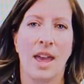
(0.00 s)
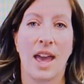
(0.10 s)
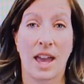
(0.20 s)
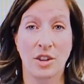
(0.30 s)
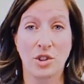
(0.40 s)

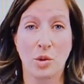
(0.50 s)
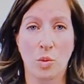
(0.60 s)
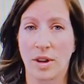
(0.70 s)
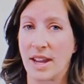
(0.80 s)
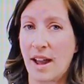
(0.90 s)
As you're
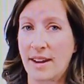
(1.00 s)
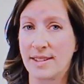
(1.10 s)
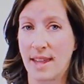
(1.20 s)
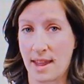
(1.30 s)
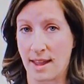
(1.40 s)
working on
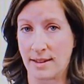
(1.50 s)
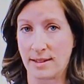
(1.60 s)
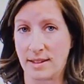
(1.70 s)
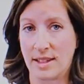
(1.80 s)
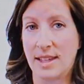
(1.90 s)
his
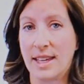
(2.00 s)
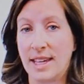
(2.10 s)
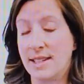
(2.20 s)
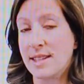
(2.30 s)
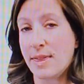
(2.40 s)
hand,
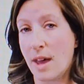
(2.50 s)
his